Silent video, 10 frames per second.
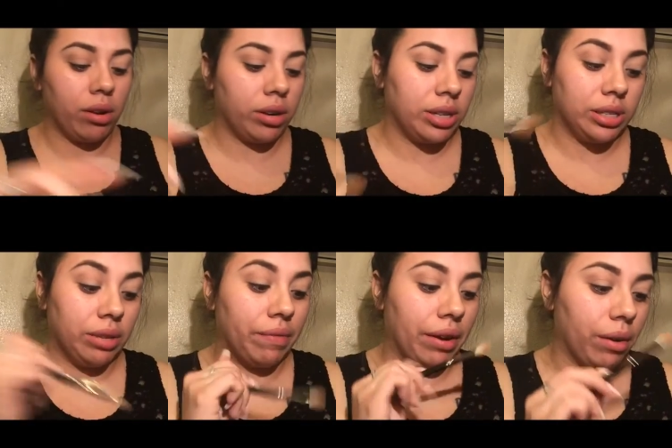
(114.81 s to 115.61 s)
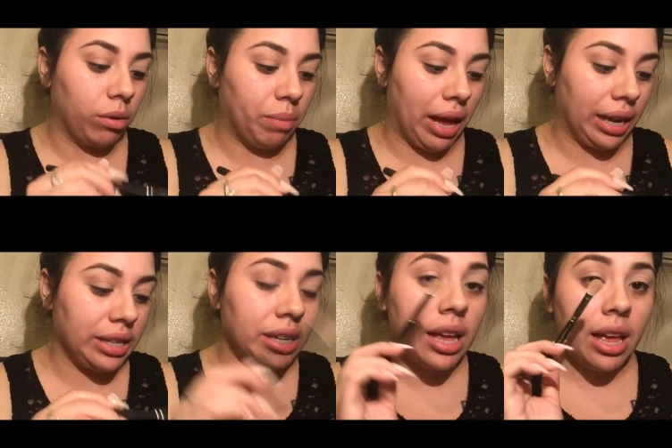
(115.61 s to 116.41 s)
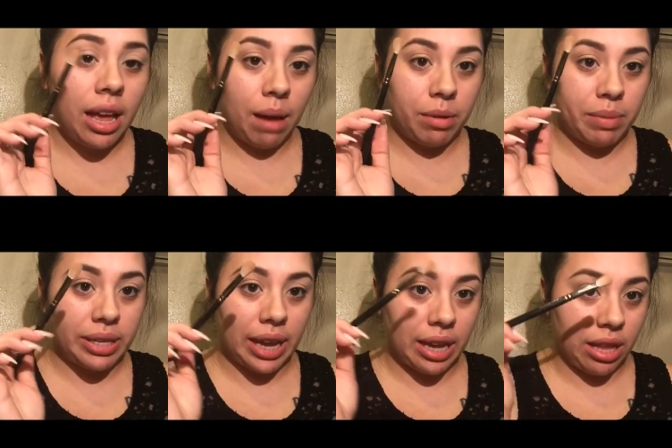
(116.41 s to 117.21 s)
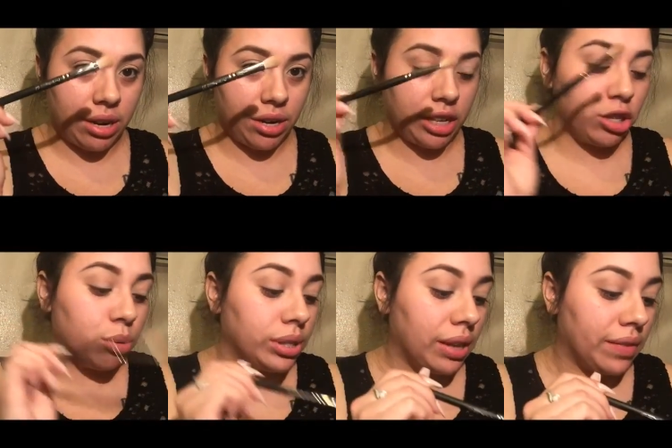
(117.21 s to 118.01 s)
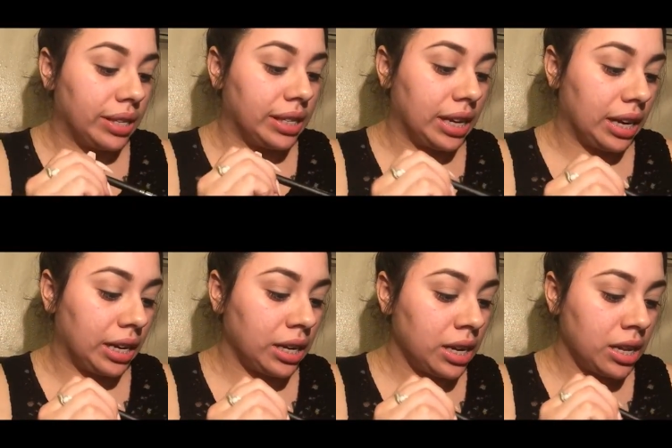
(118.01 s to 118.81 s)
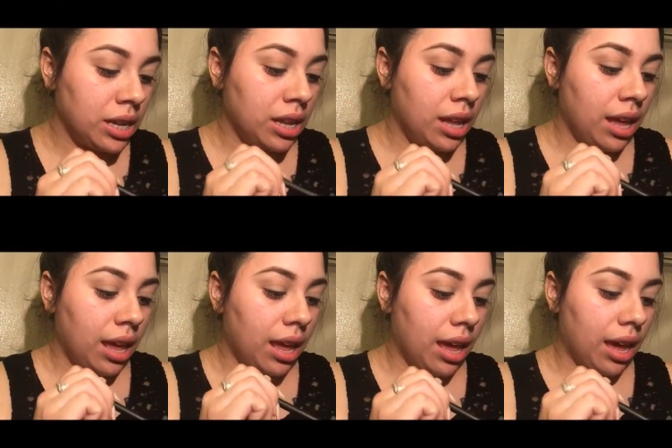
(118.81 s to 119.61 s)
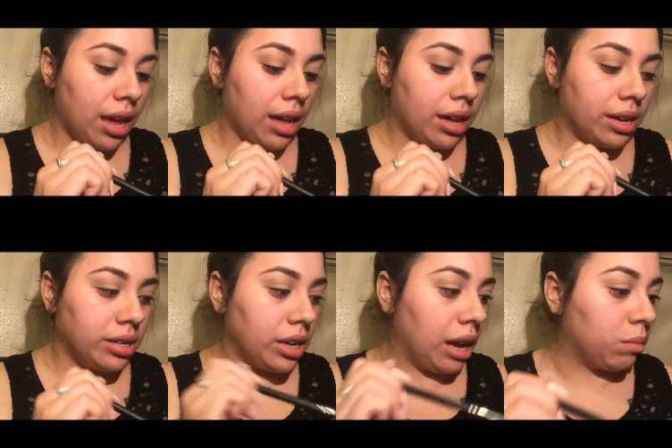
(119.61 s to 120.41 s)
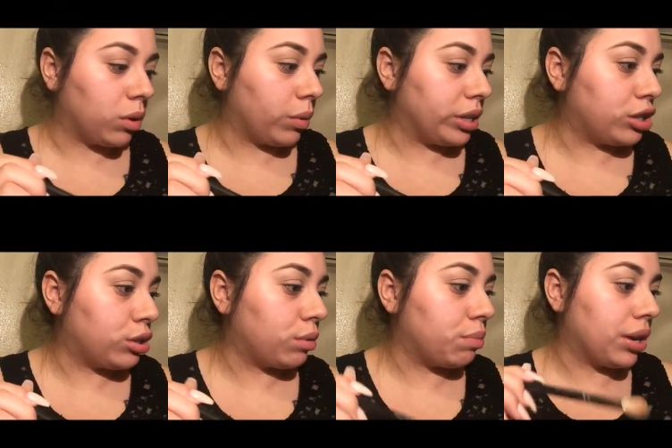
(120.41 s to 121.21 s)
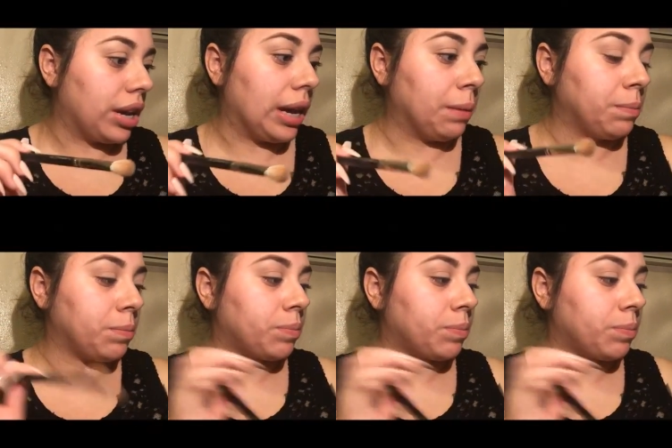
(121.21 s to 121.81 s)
on. This is a very old palette. I'm going to be taking that in a 217, and I'm going to be